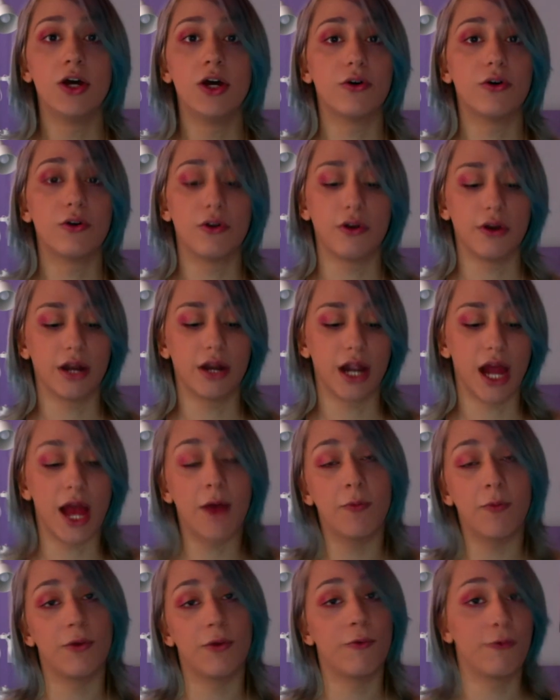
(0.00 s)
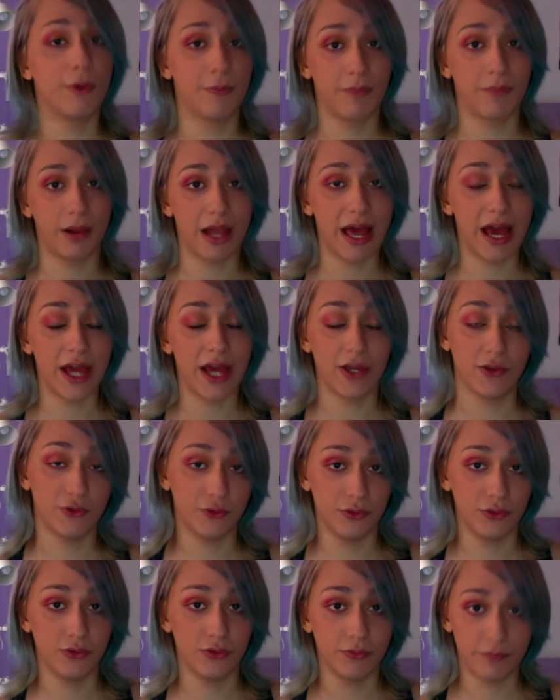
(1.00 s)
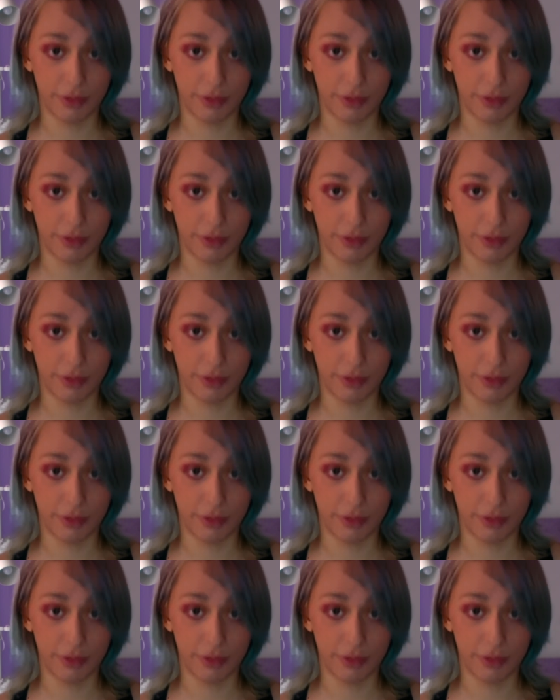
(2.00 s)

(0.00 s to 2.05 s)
or I will reply to you